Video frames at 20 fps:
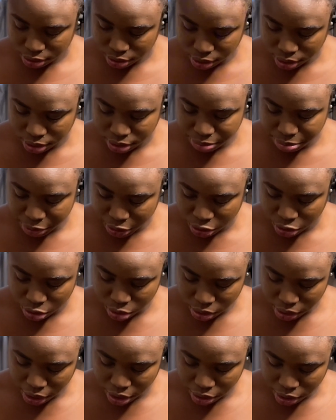Just make
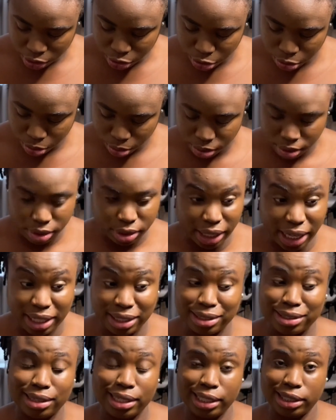sure that you are sure that
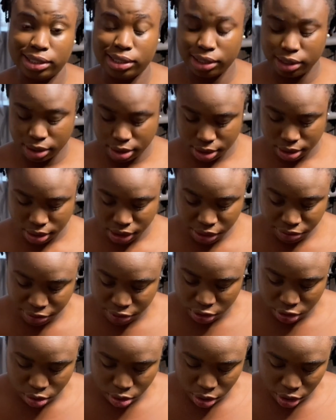it's legit.
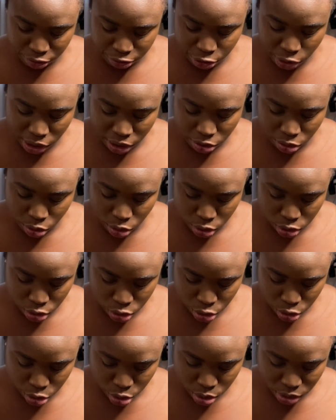If you are not
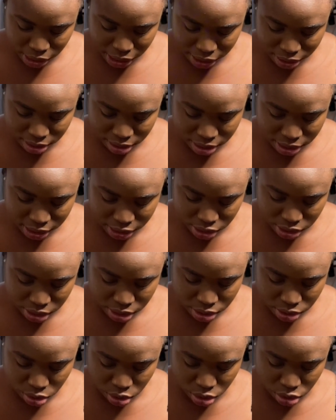sure that it's
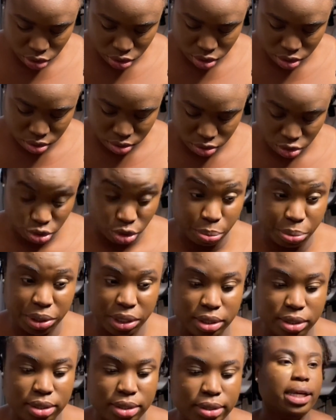legit, just drop
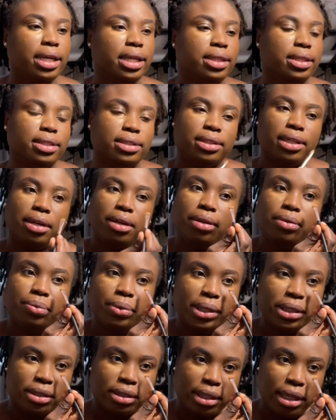it. The second
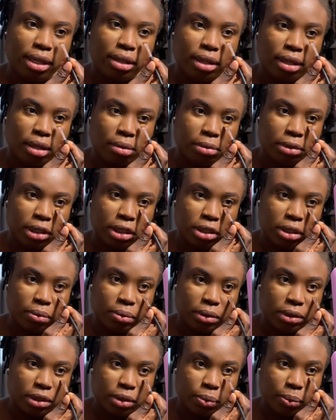way to get your accommodation
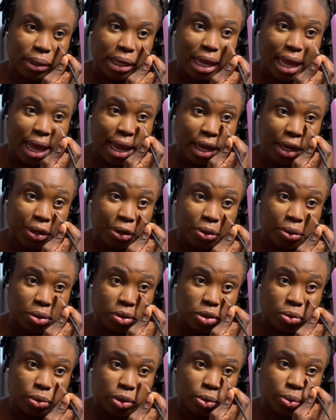was the way I
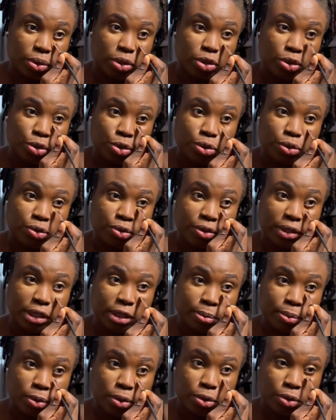used, which was through
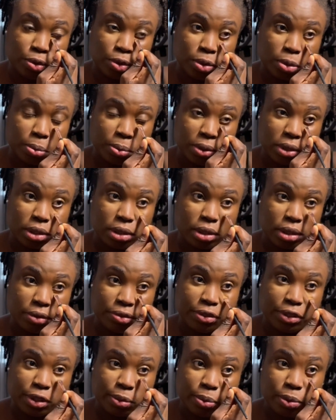Facebook groups.
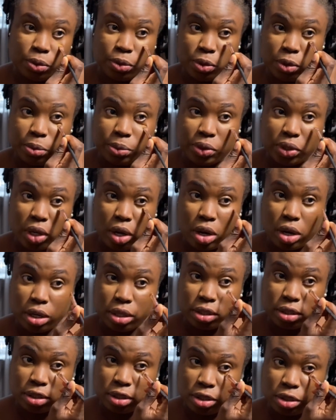Facebook groups are
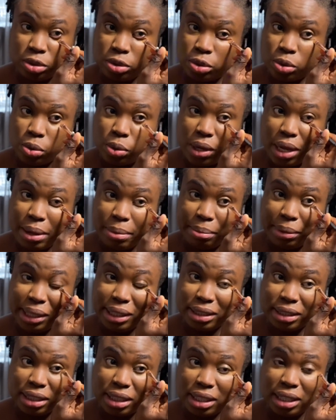so
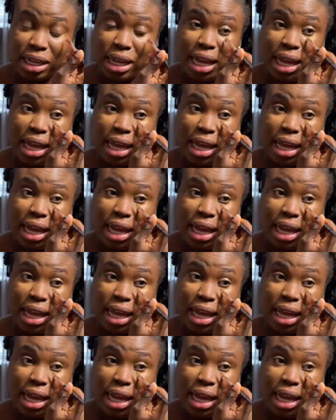amazing.